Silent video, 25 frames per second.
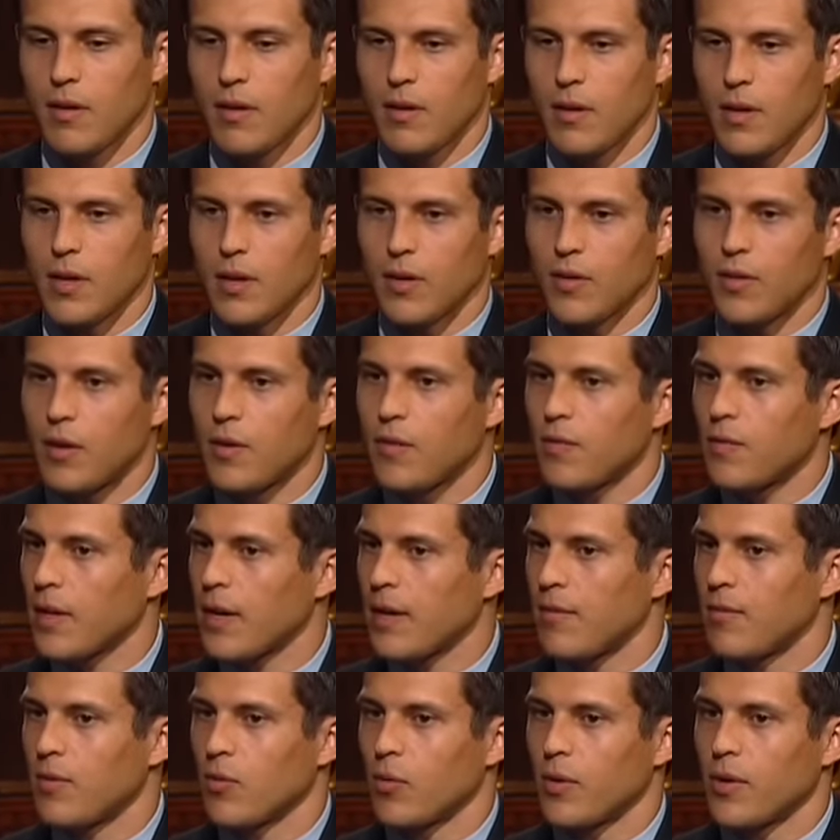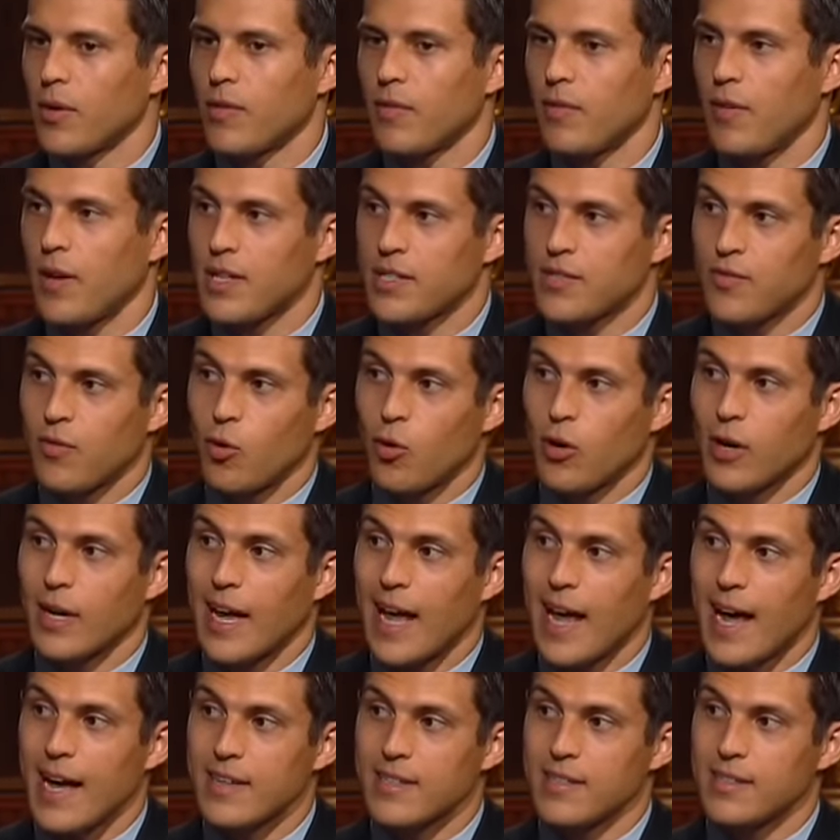you know, they're flavored with phosphoric
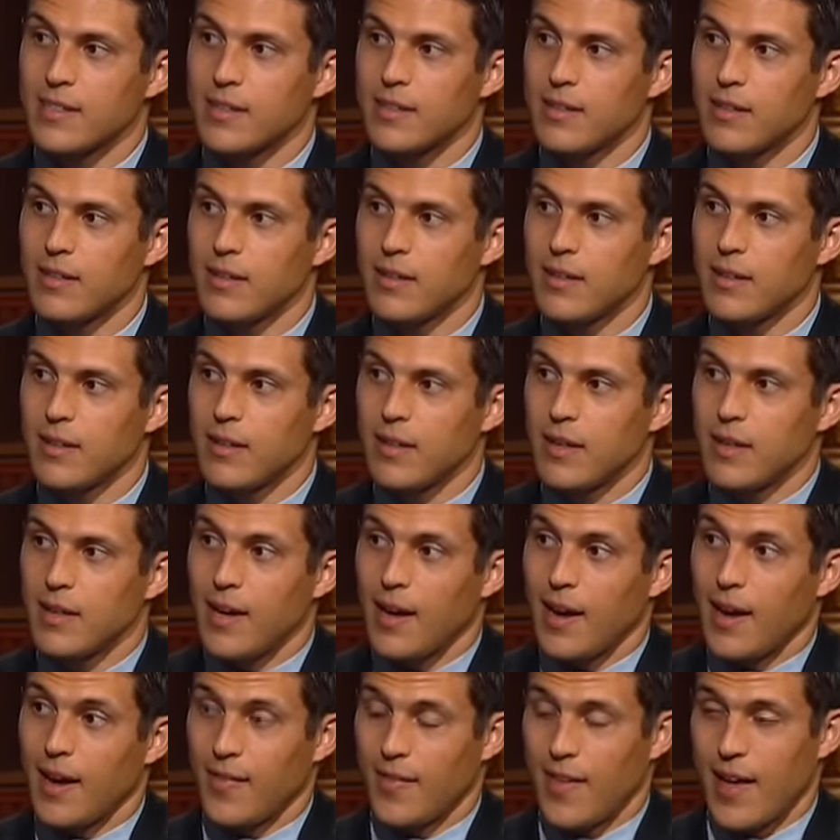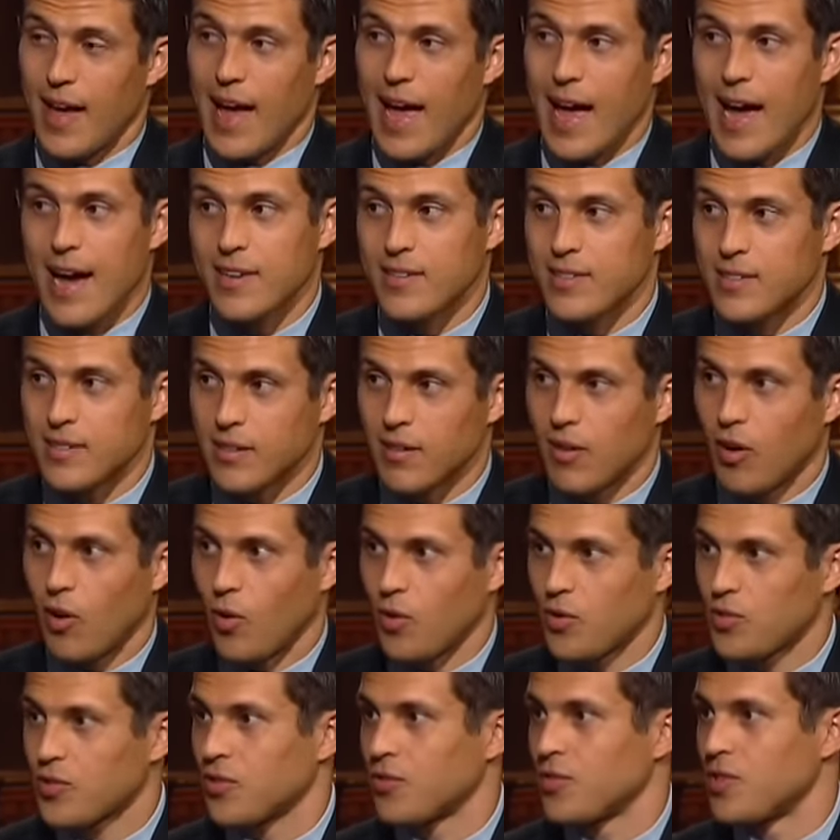acid, and that acid
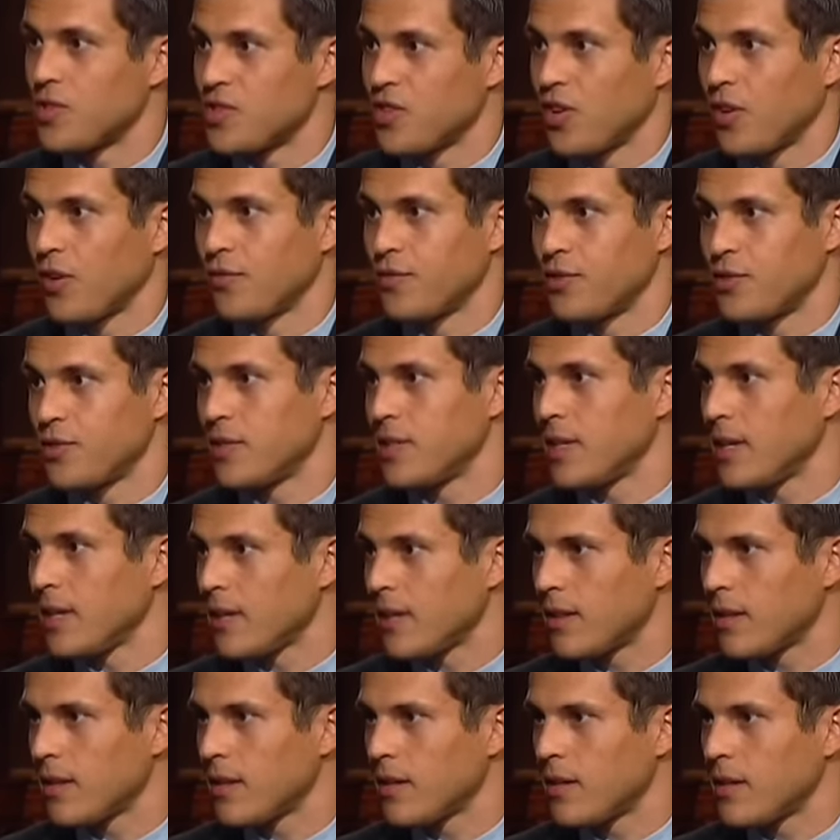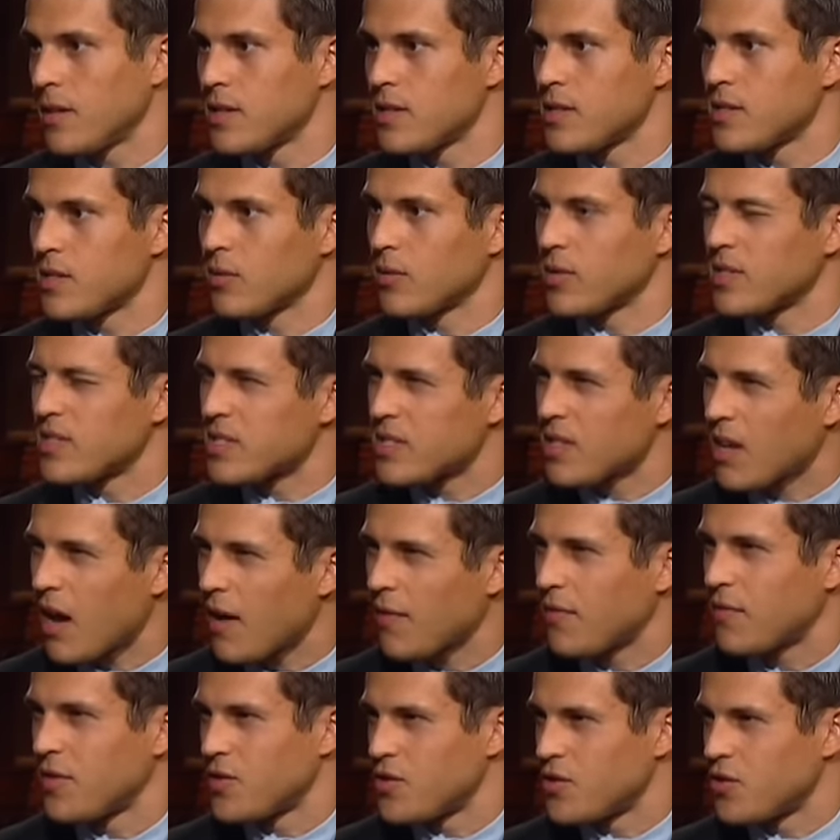also dissolves your teeth. Okay. So it
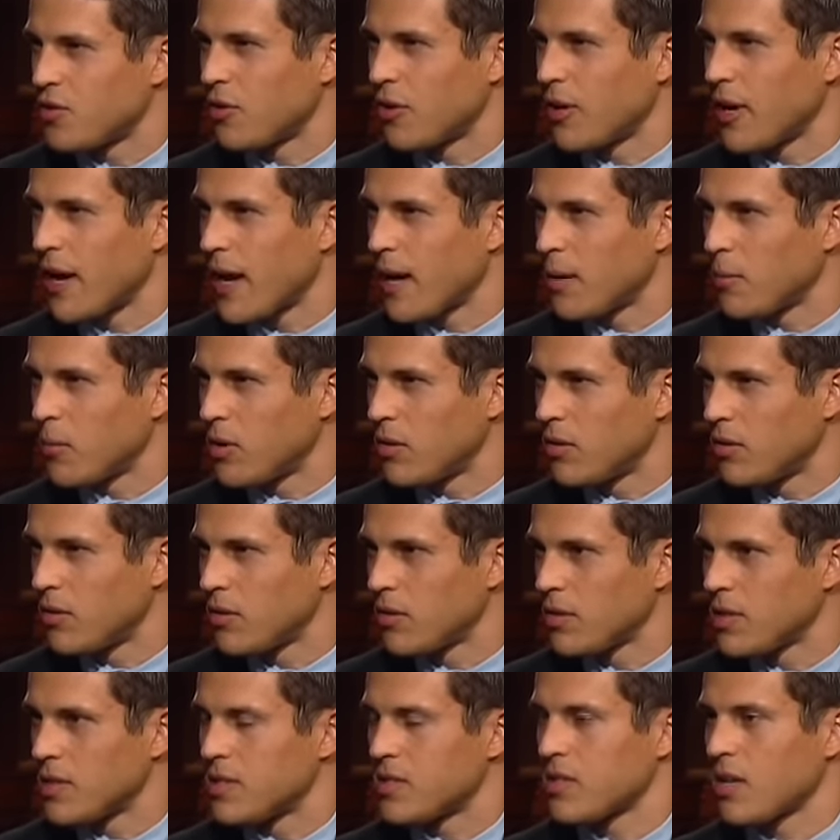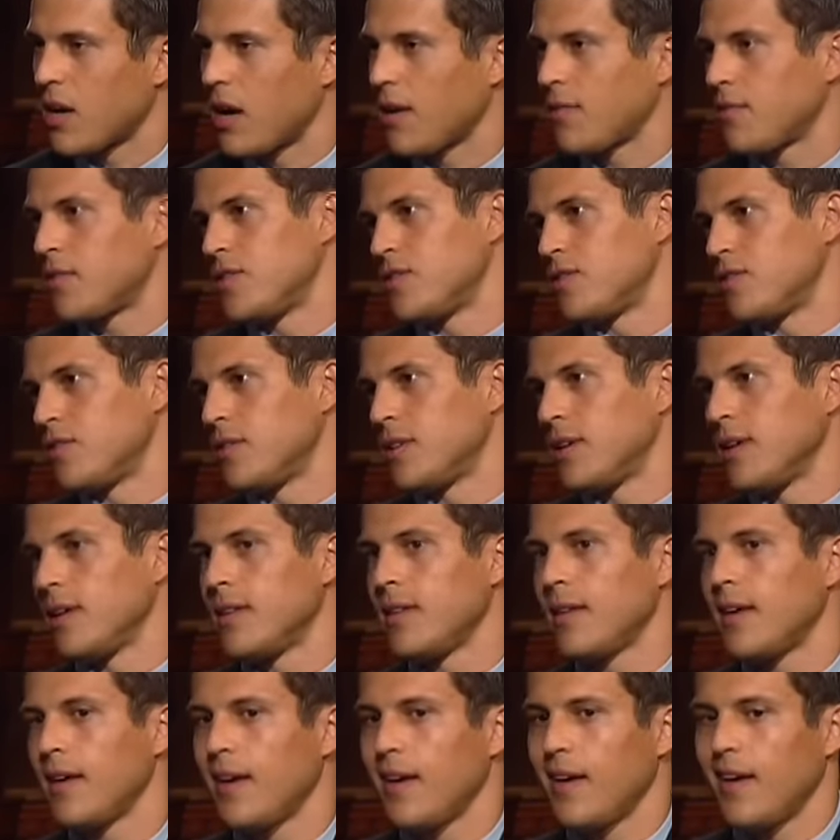softens your enamel, it softens your
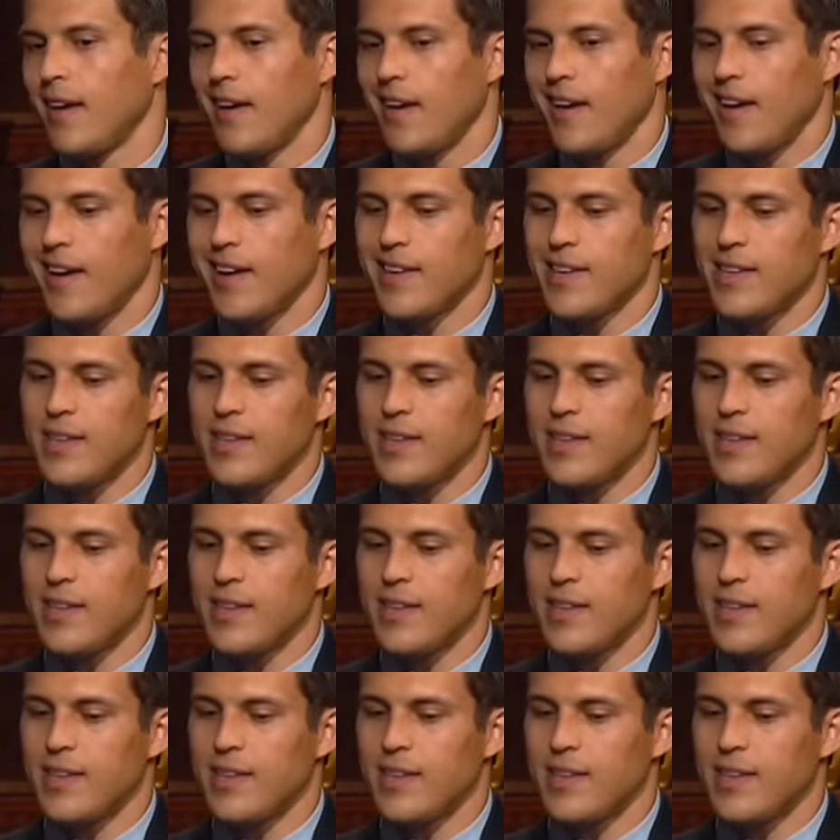teeth. And